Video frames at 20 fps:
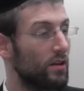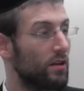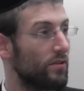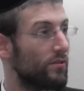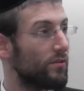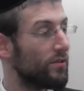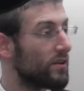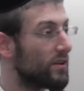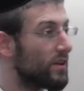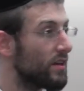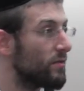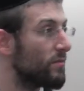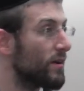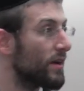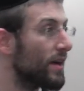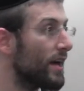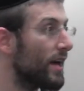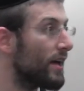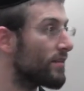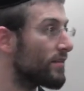For the kiyam I
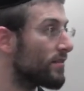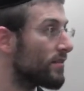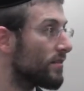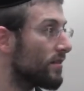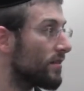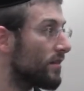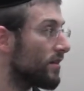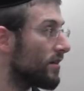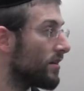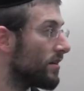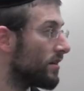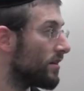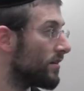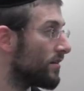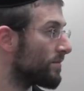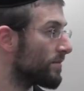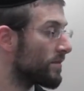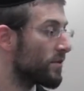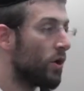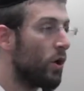get.
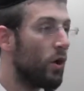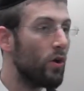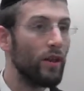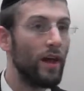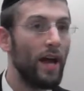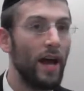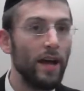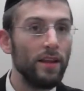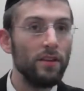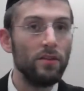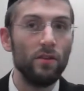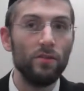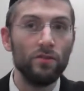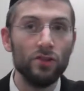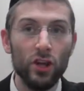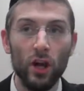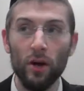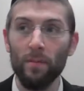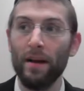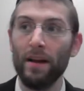The whole heter of
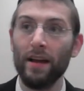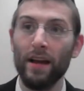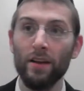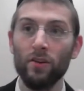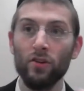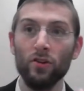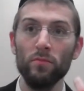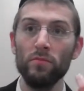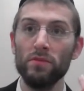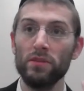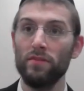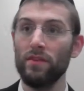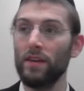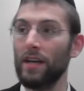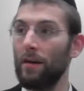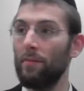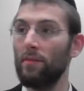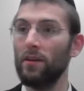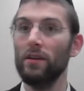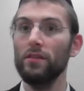shama kan komus of a
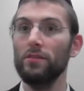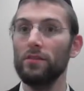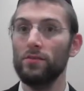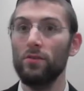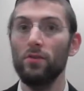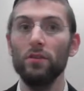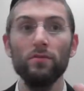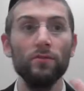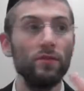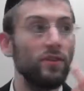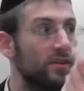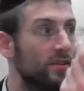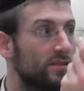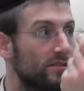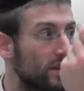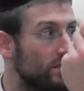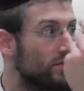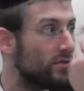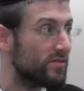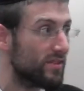kamigilta is only for the
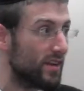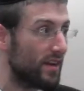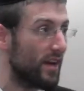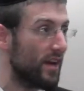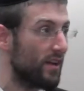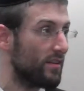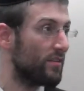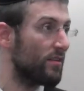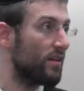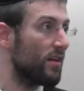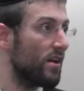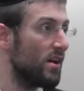ksivas I get.